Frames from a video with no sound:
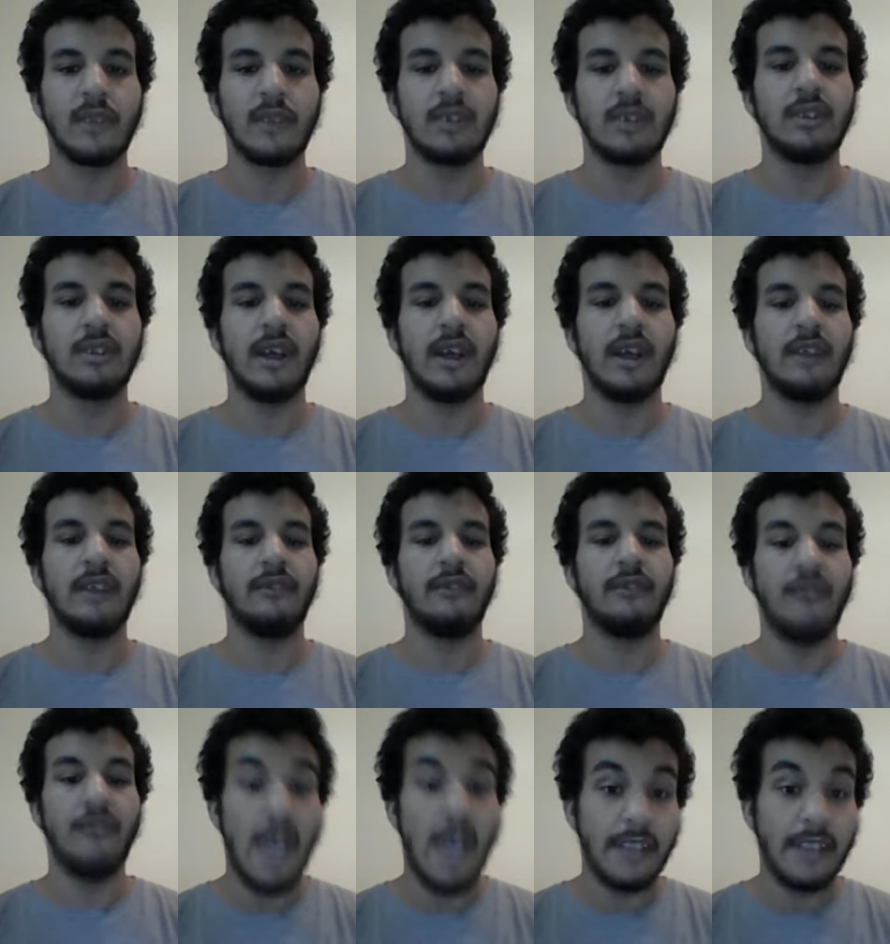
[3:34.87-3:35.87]
Clyde a
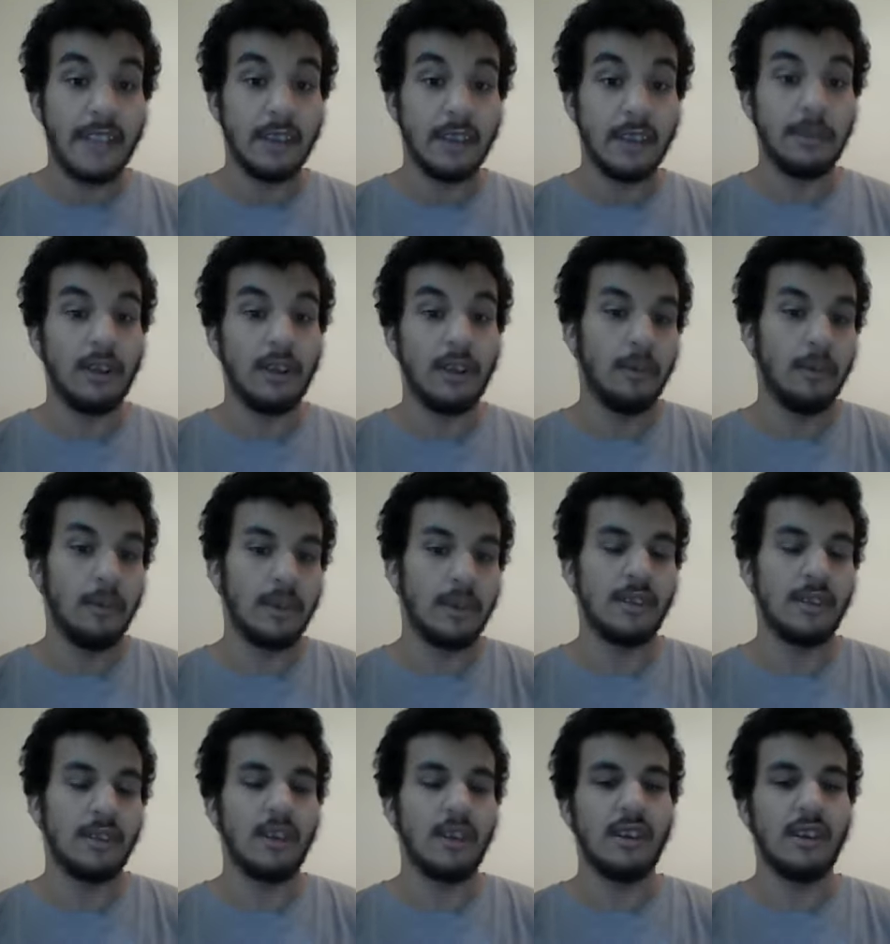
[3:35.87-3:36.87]
faggot, because
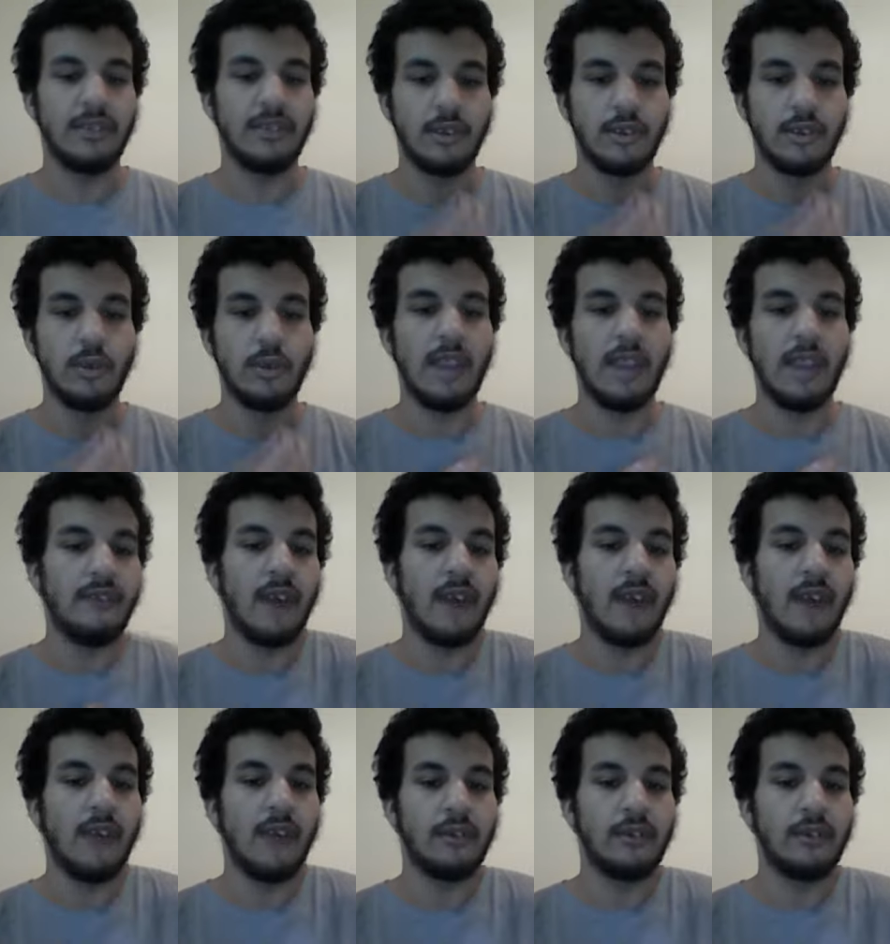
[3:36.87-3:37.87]
he had two gay
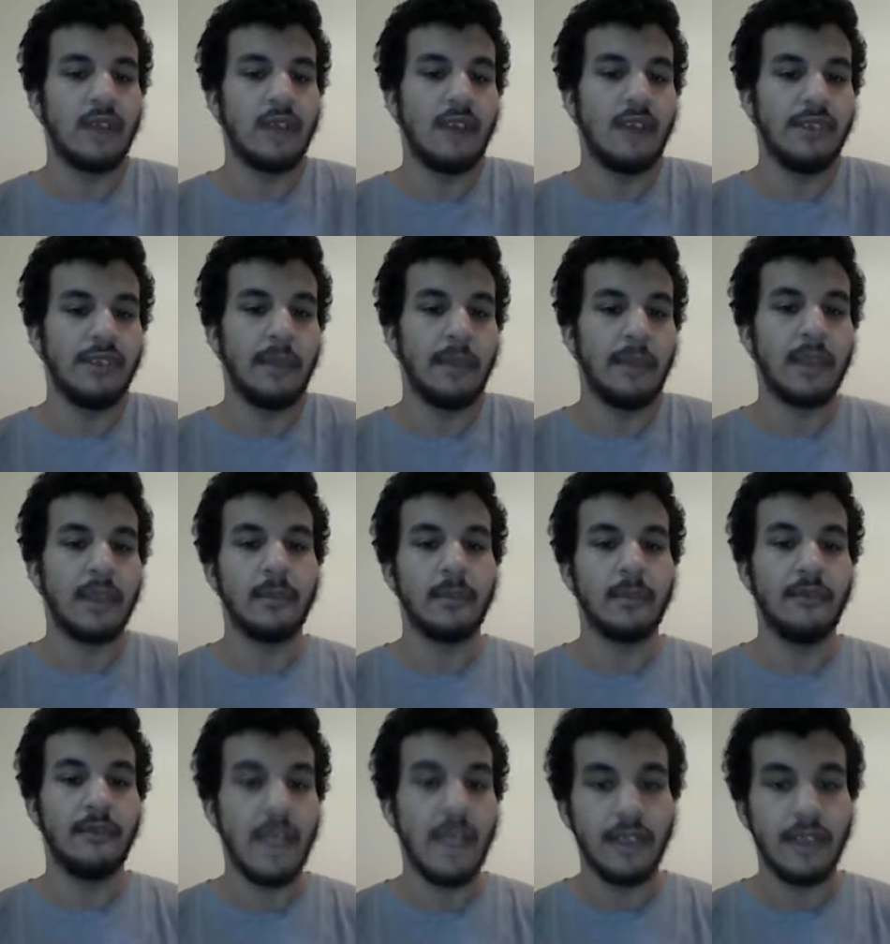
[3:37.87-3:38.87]
fathers, so obviously makes him
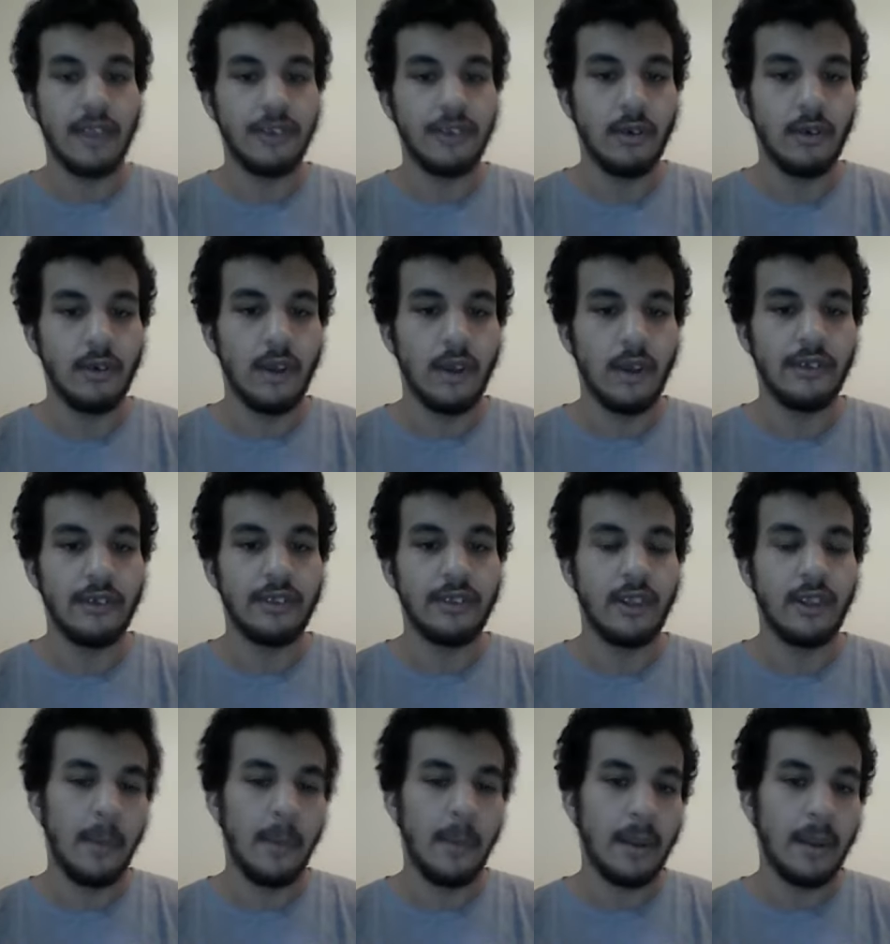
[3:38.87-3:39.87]
a faggot too,
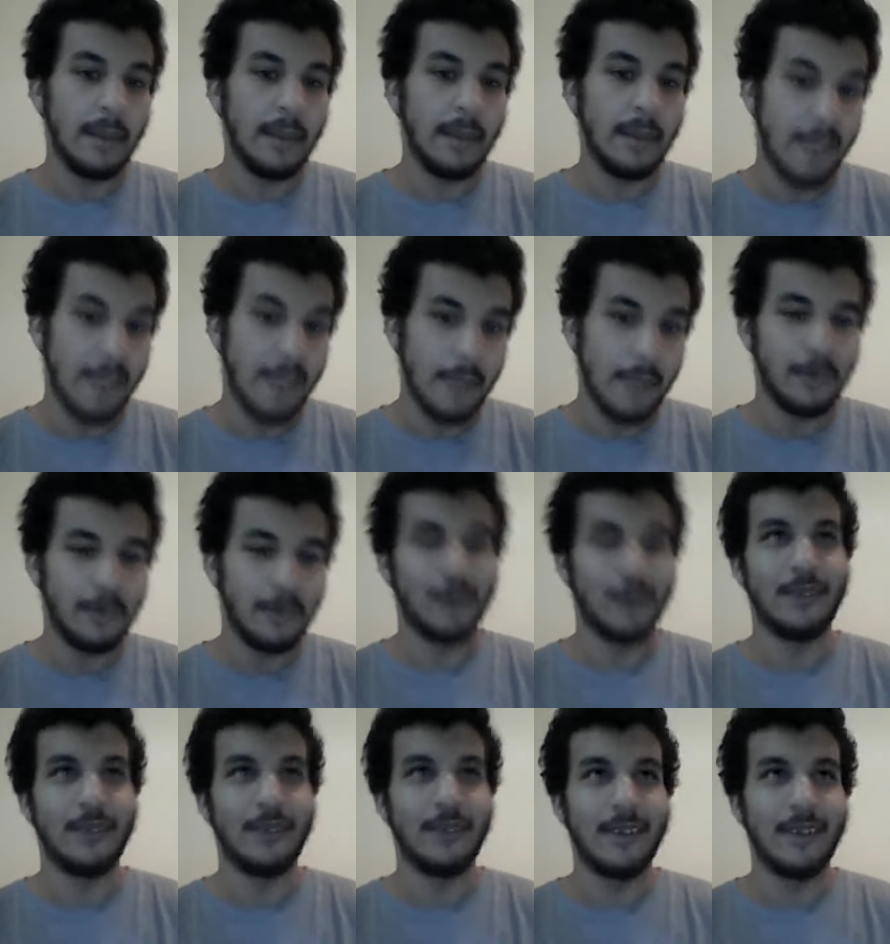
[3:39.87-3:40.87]
obviously. I mean a gay
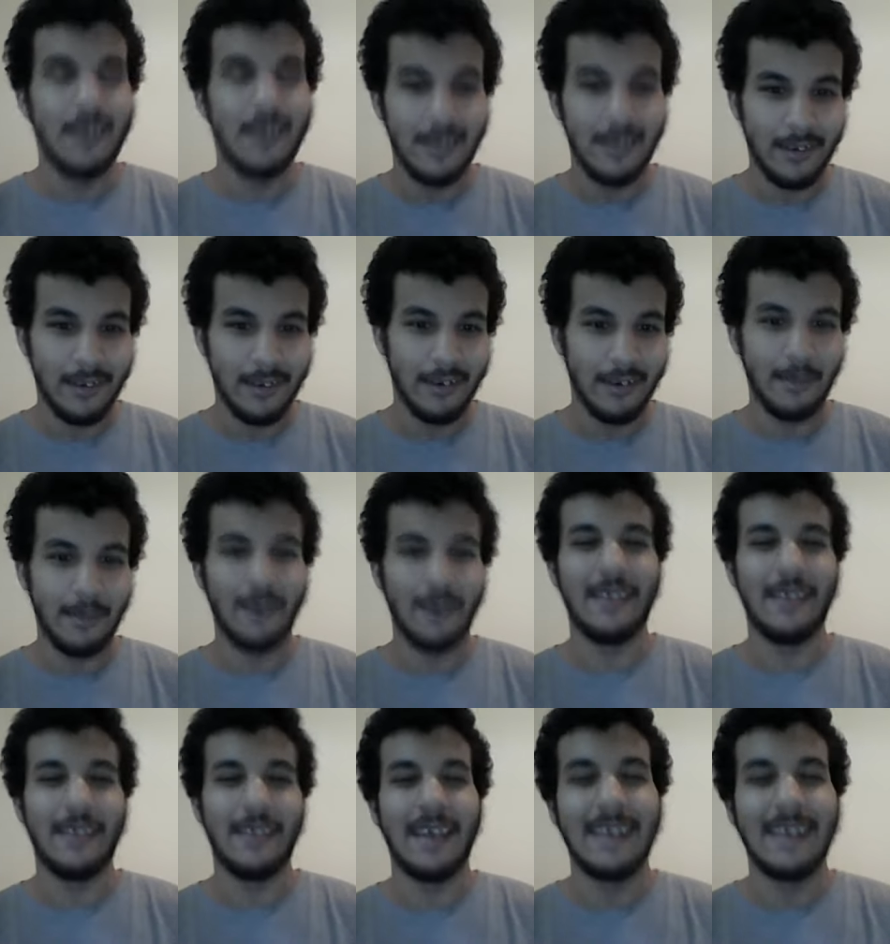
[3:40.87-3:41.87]
person. Sorry
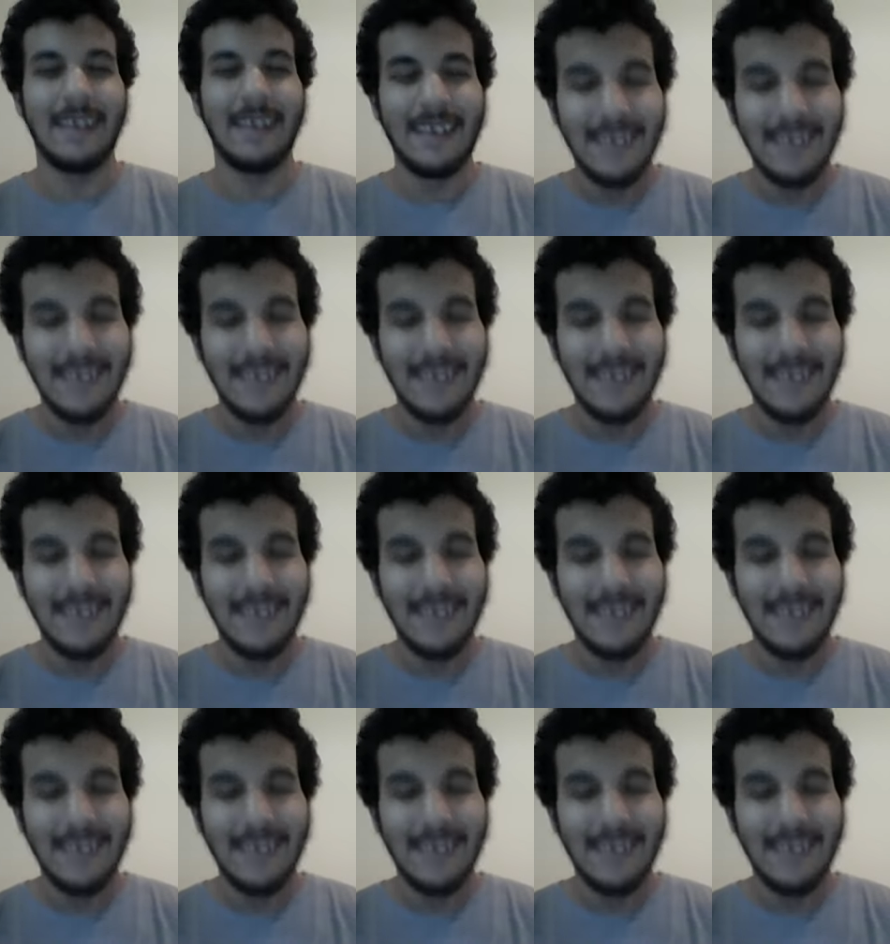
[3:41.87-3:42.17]
about that.